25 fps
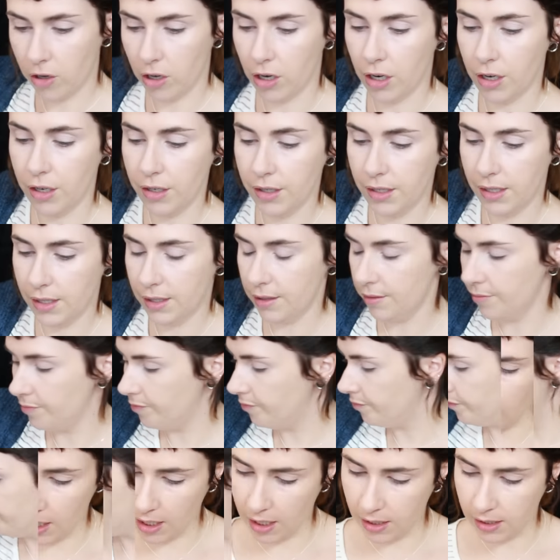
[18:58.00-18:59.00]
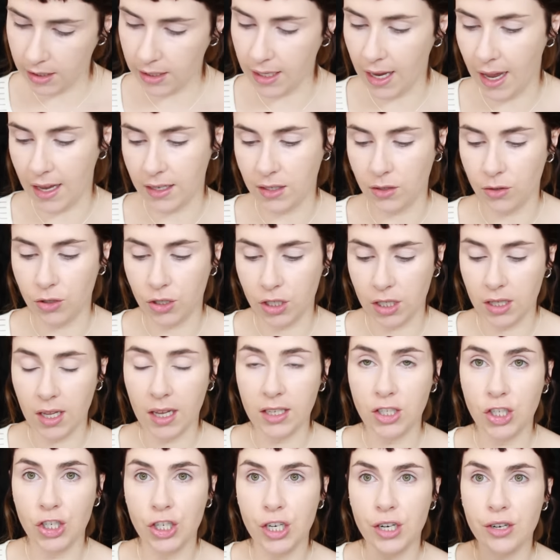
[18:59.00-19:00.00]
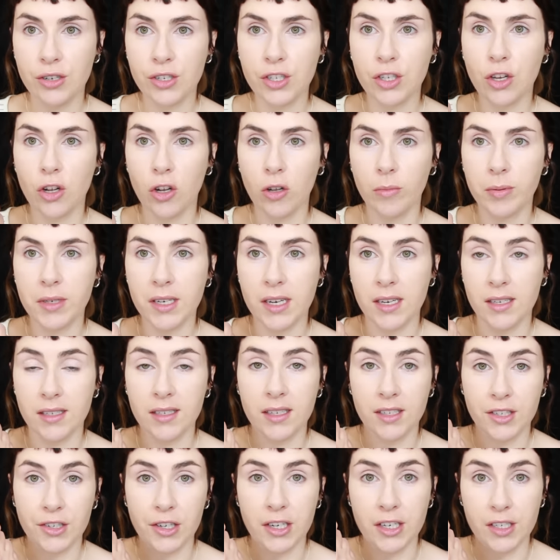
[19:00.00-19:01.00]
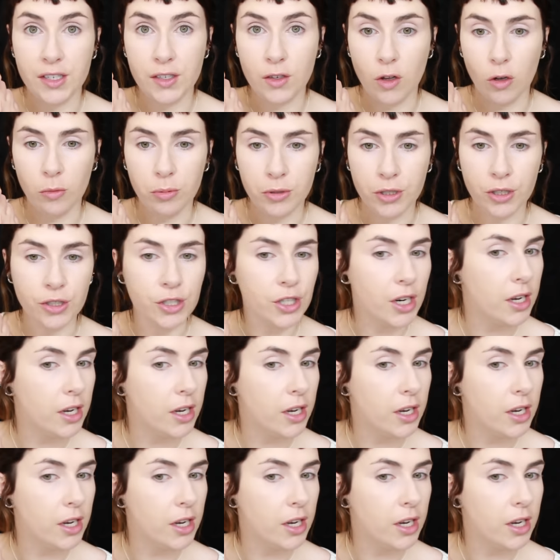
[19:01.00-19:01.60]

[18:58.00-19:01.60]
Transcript: colours. Yeah, so that Sheer Sculpt is literally a sculptor